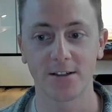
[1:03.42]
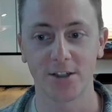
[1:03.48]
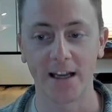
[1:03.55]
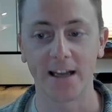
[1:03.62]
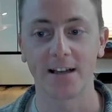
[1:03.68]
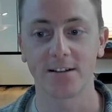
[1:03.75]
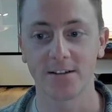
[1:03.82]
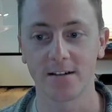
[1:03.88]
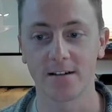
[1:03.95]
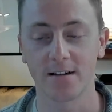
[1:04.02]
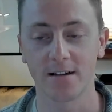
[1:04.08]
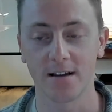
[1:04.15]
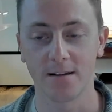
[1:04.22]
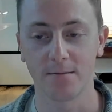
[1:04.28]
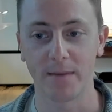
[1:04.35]
change
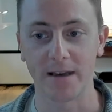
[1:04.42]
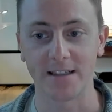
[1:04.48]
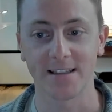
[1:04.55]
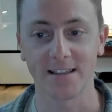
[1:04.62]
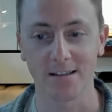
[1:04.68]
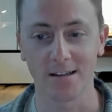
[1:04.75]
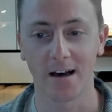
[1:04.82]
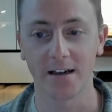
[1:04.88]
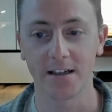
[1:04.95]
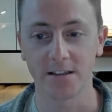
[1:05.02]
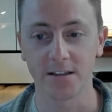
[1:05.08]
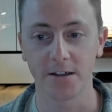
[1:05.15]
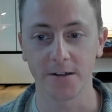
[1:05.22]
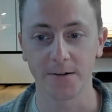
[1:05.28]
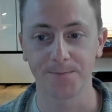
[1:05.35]
and makes things a lot
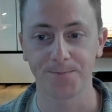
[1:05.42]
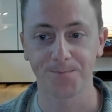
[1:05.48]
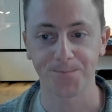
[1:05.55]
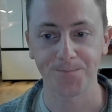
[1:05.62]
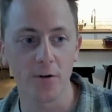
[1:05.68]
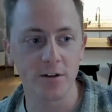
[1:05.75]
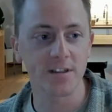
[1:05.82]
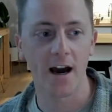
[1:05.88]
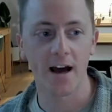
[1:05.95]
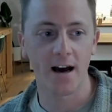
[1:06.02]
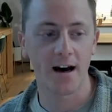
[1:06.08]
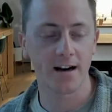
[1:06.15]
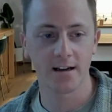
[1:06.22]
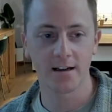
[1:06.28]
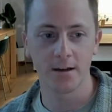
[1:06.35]
easier. When we first got
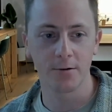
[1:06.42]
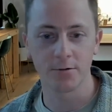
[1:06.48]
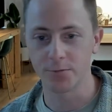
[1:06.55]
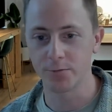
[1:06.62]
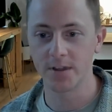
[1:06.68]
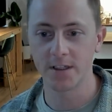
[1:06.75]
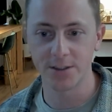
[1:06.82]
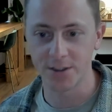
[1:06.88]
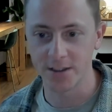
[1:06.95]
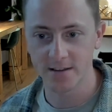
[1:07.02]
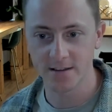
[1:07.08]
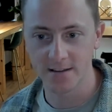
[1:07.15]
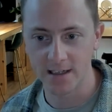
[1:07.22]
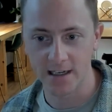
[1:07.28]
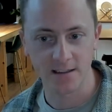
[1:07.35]
on it, it was really
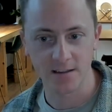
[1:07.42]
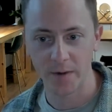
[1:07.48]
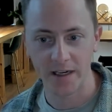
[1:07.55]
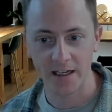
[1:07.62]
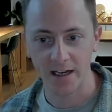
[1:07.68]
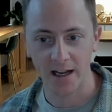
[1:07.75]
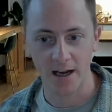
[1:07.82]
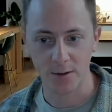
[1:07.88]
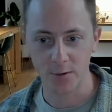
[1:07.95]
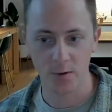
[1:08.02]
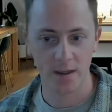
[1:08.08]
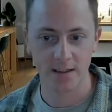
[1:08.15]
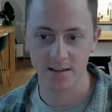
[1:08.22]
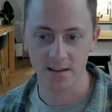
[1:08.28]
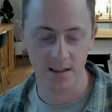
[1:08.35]
just estimating and
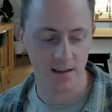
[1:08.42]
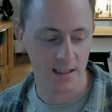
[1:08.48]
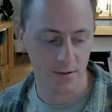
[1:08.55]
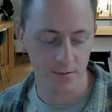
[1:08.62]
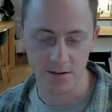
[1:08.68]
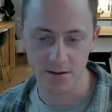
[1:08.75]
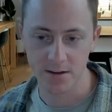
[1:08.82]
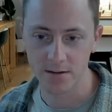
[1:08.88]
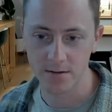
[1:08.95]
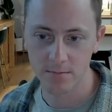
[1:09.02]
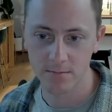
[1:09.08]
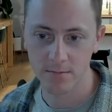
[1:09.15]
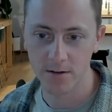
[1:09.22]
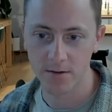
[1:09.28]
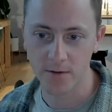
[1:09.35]
actualizing. Like that was the
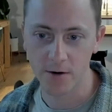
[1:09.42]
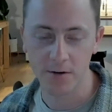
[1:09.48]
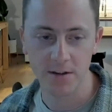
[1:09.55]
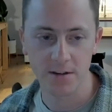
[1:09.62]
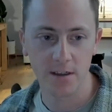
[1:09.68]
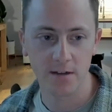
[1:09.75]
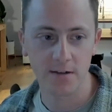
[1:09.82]
focus of